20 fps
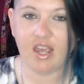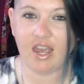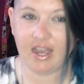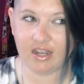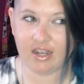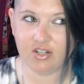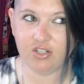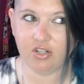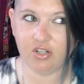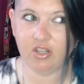
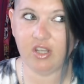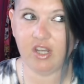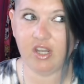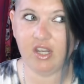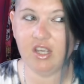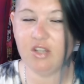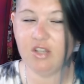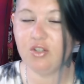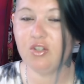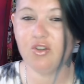
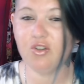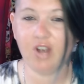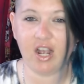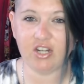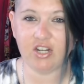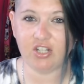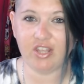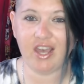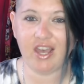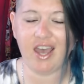Actually,
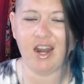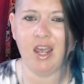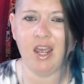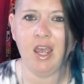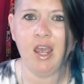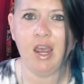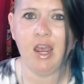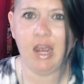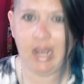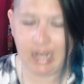scratch that.
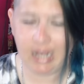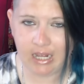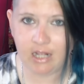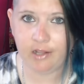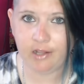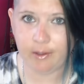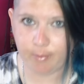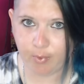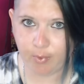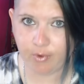
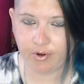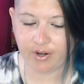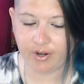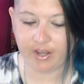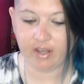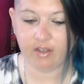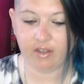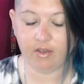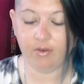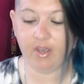Hella
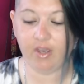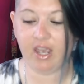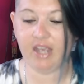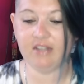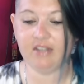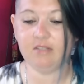boring, okay?